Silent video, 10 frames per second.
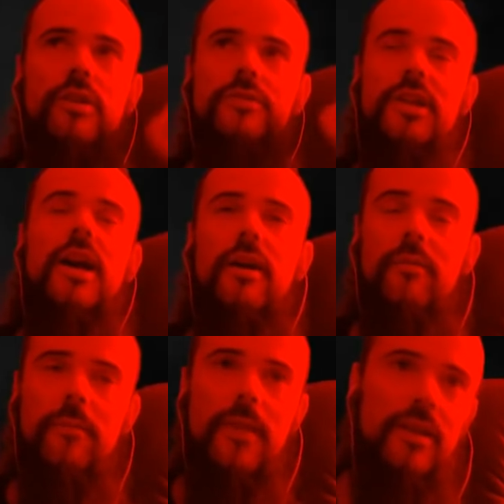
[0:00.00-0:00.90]
of
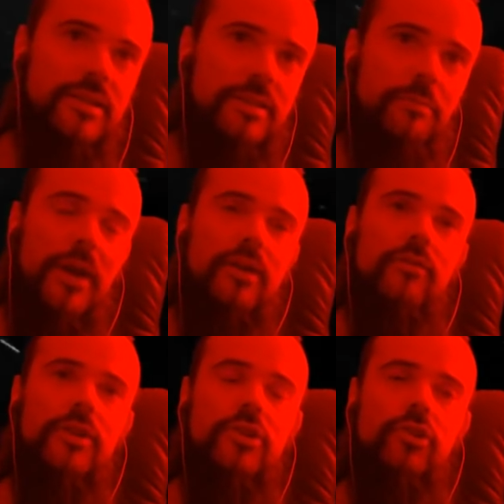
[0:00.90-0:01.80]
time spent
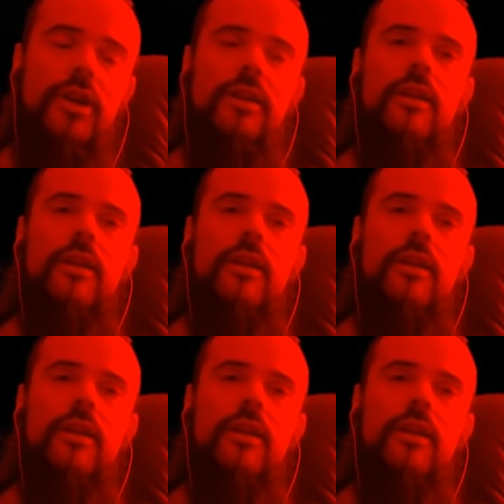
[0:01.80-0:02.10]
on this shit.